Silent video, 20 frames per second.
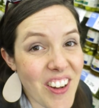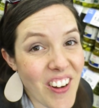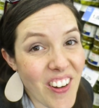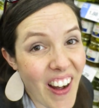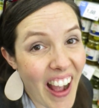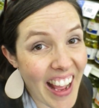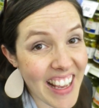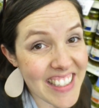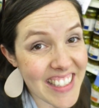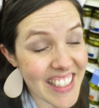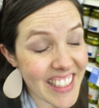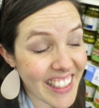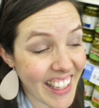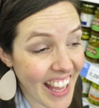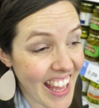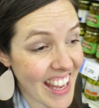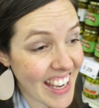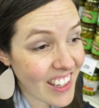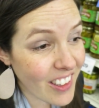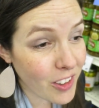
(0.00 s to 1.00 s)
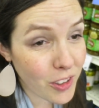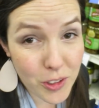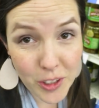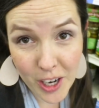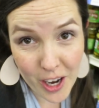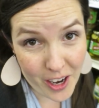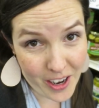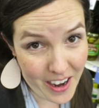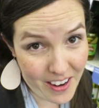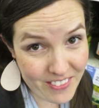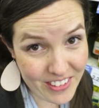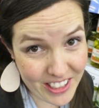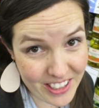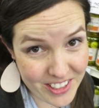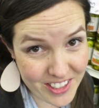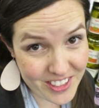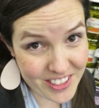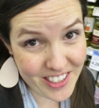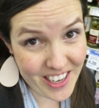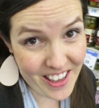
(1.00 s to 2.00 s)
So Isaac and Laura are having
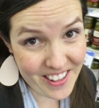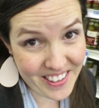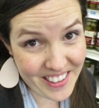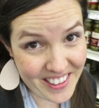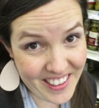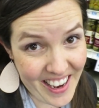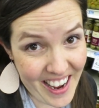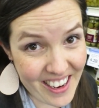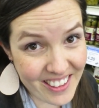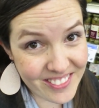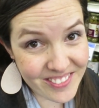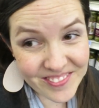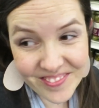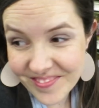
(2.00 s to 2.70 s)
a turn out there now.